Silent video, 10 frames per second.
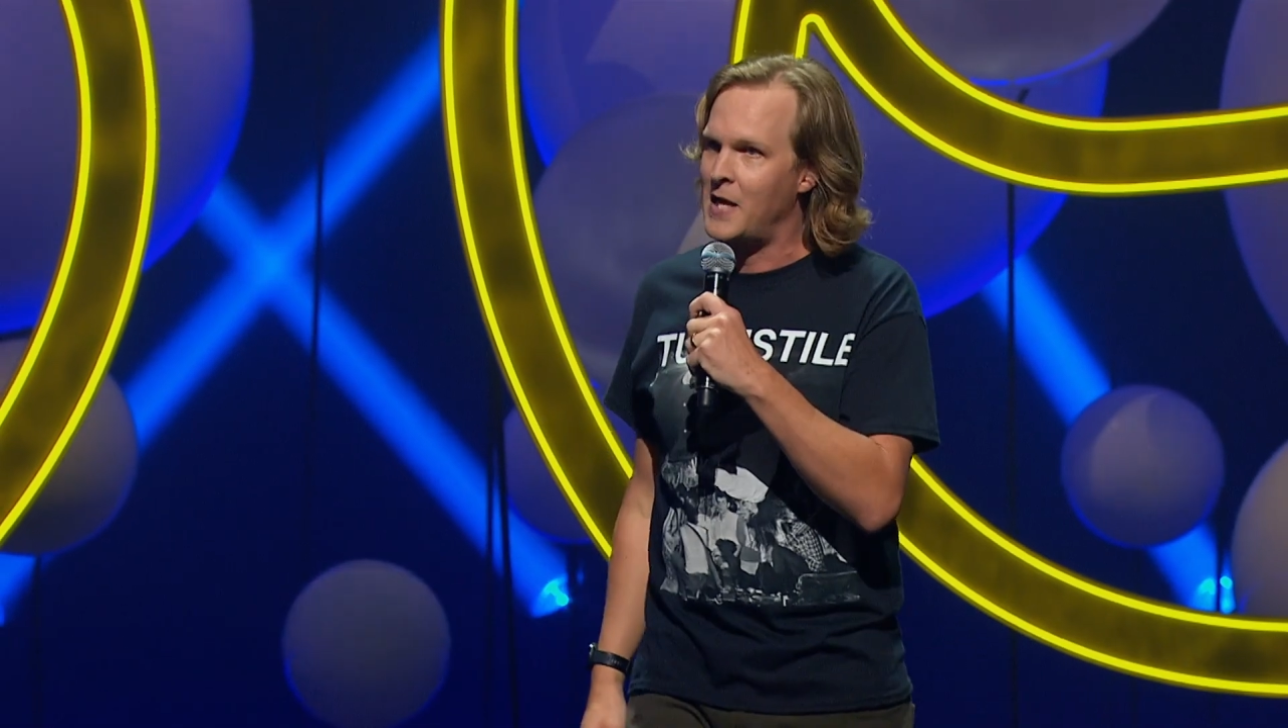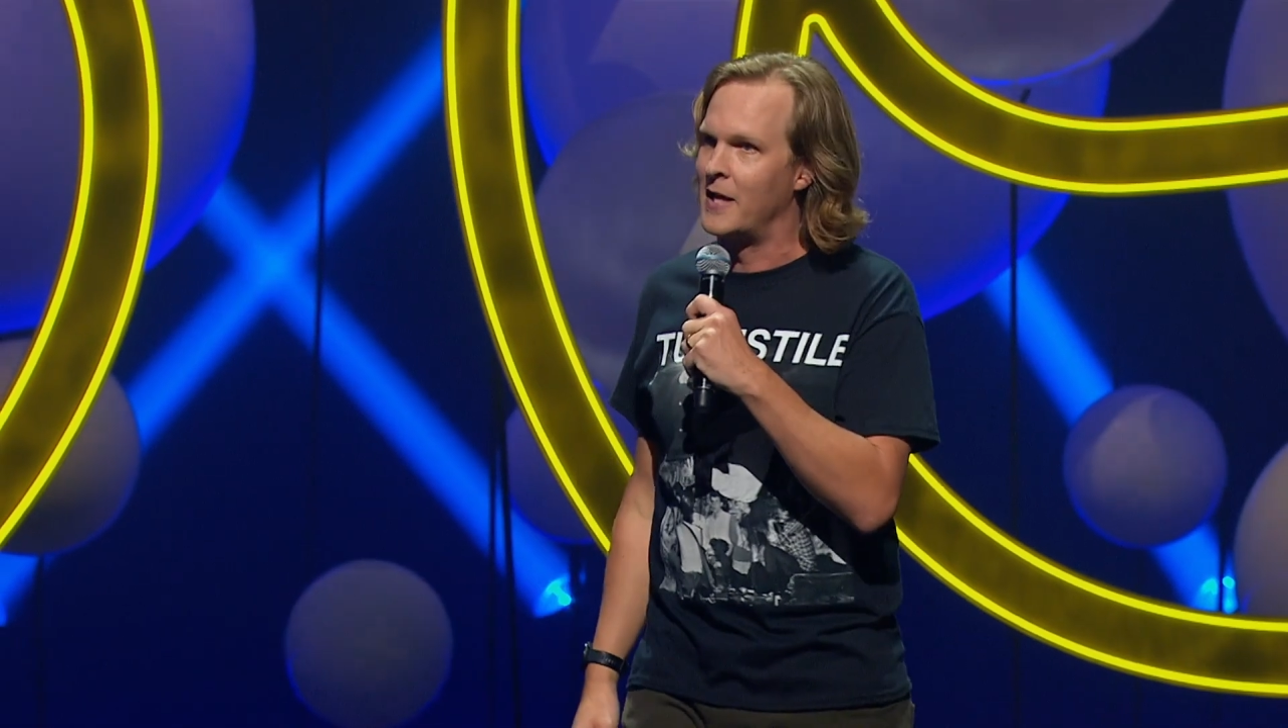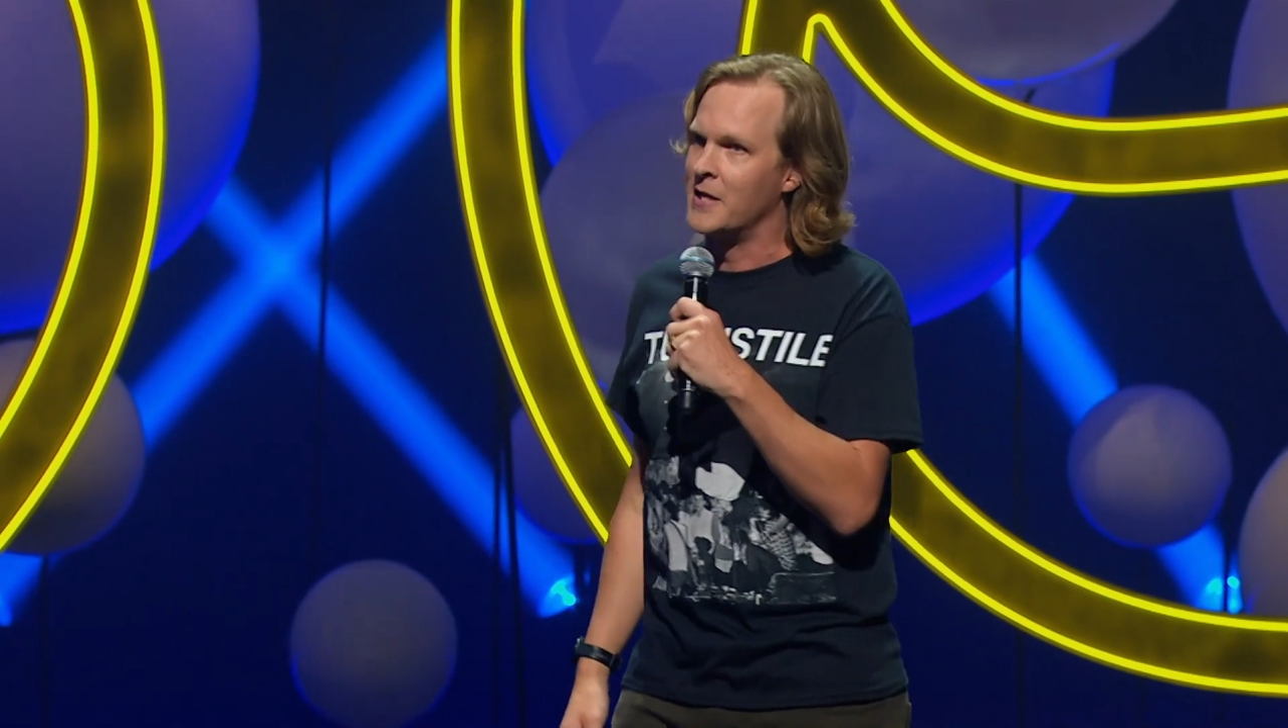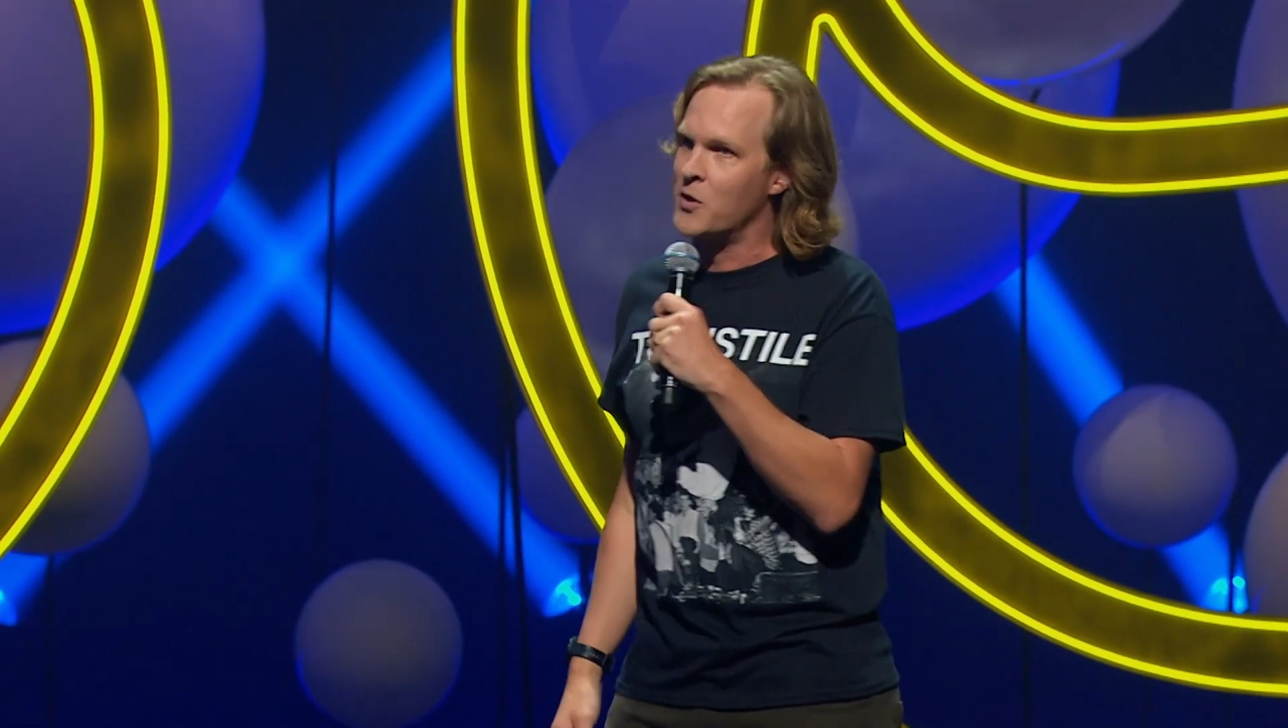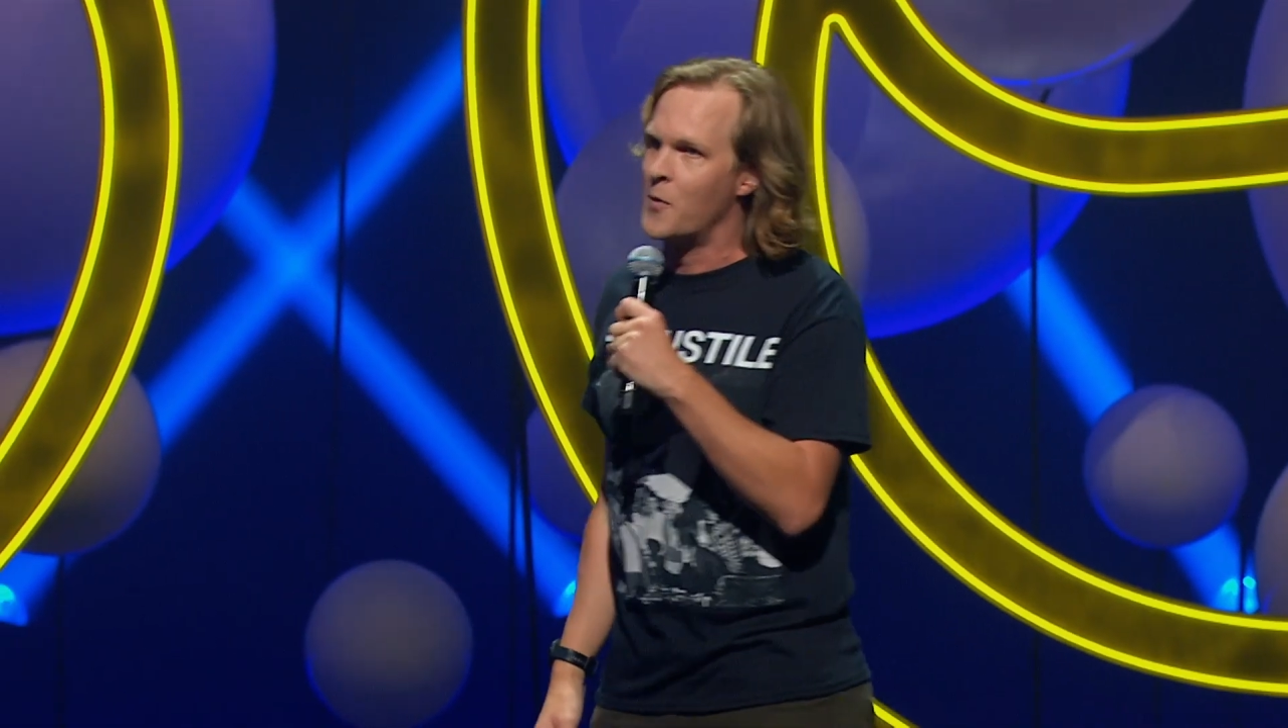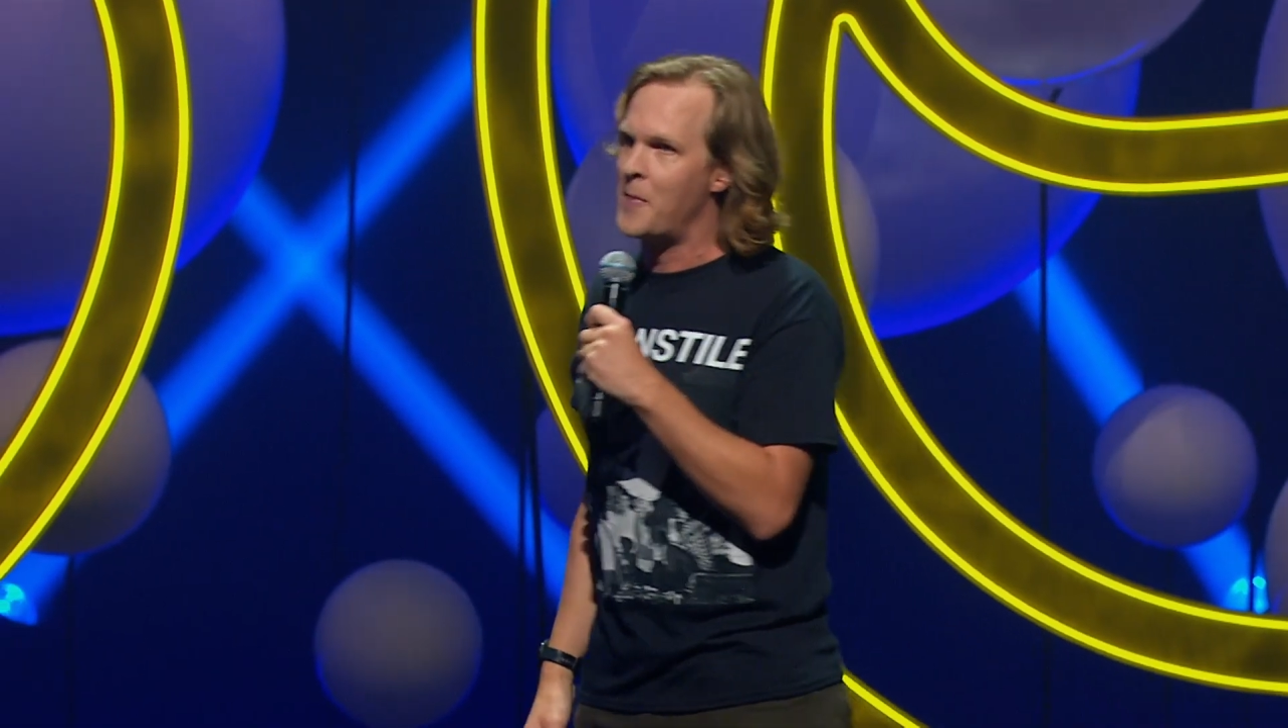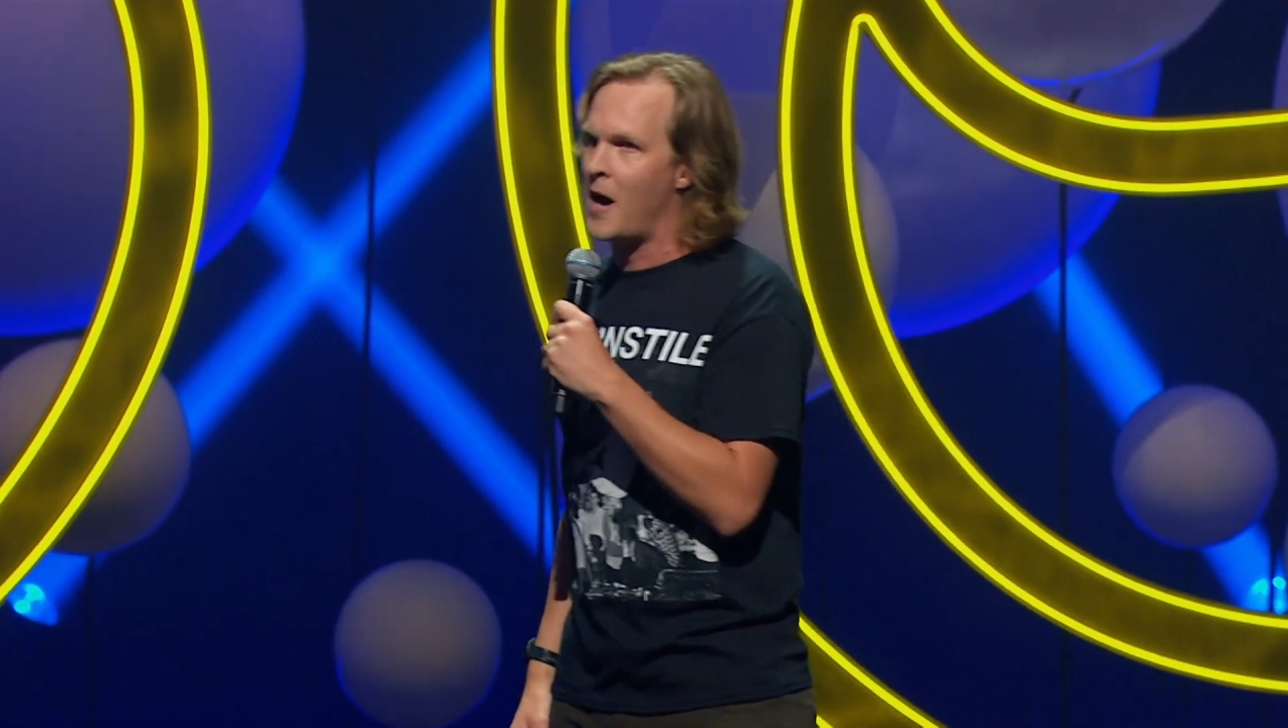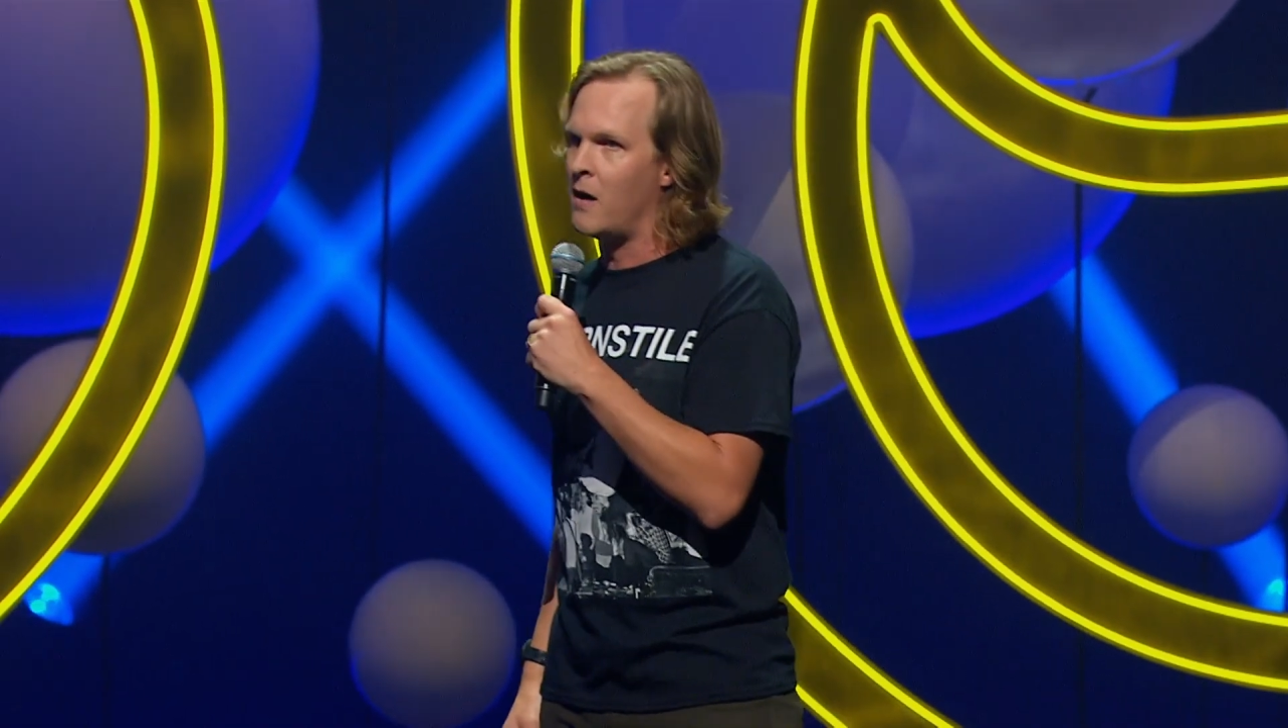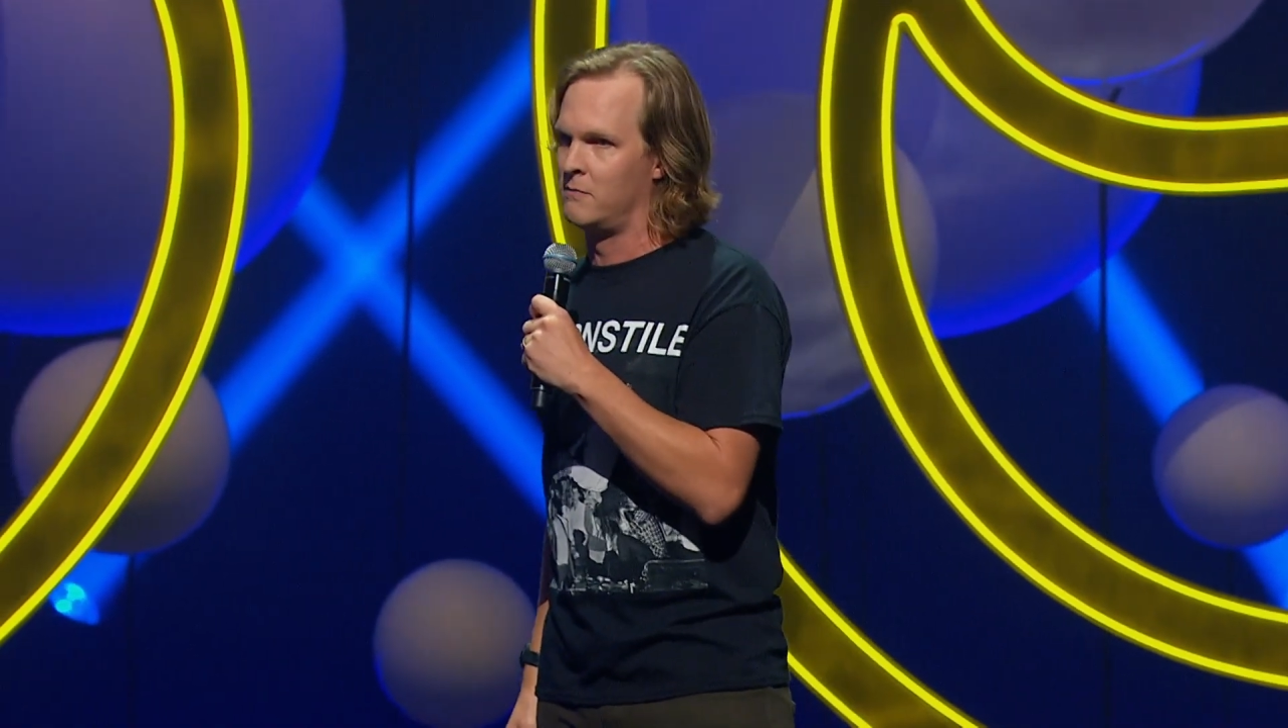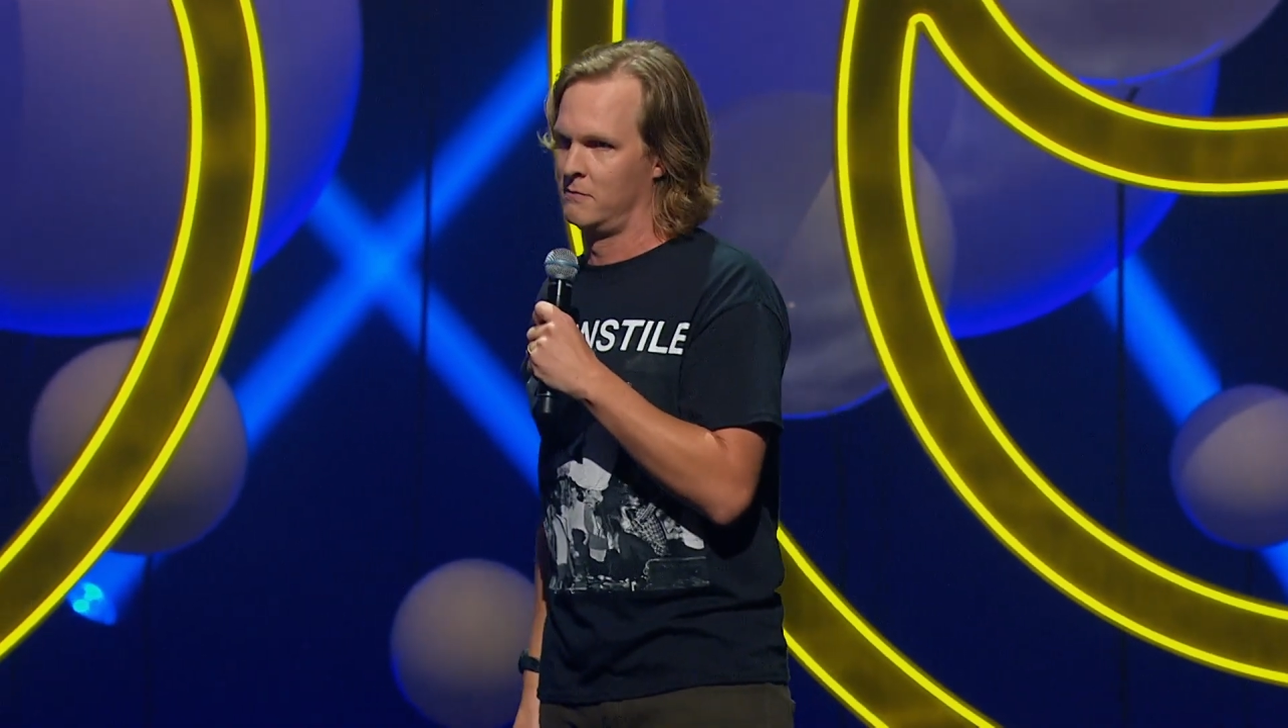telling you
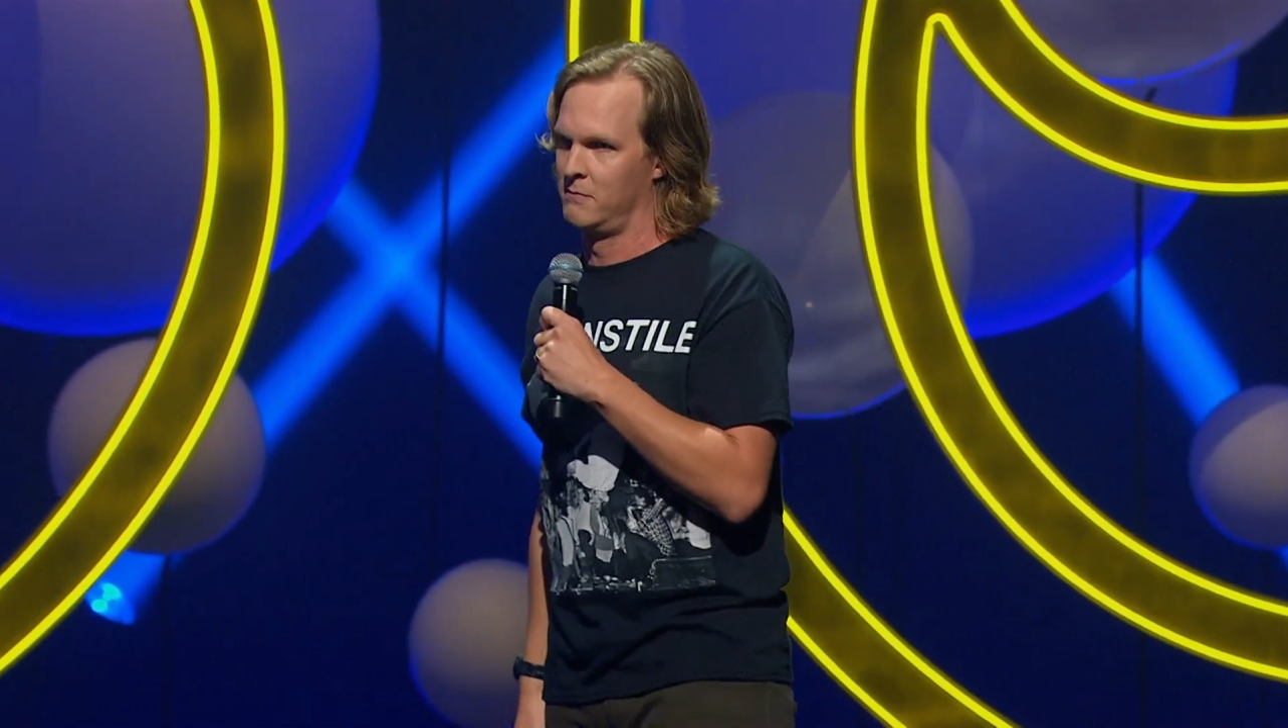about.